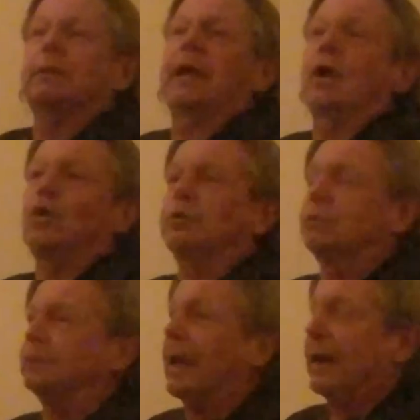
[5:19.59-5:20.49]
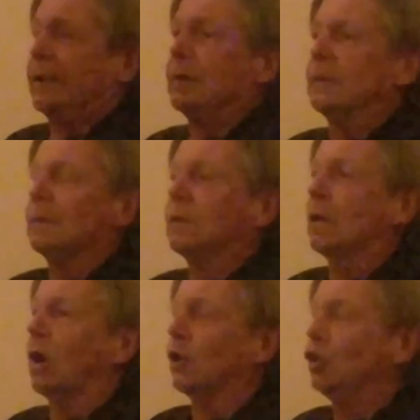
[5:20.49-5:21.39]
They go, Danny,
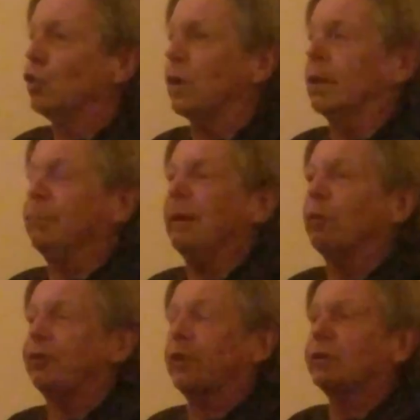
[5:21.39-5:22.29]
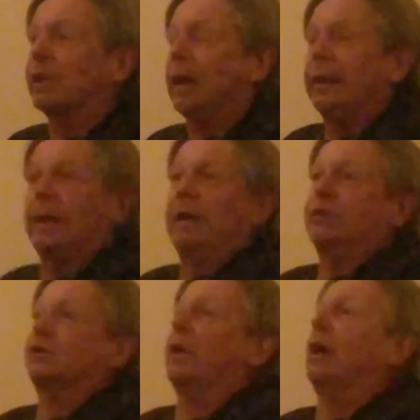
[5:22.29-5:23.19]
are you going to be with her tonight? I
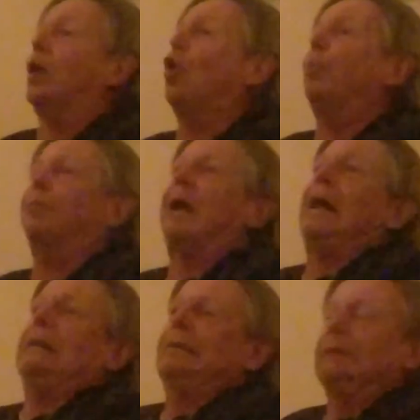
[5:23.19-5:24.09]
said, I hope not.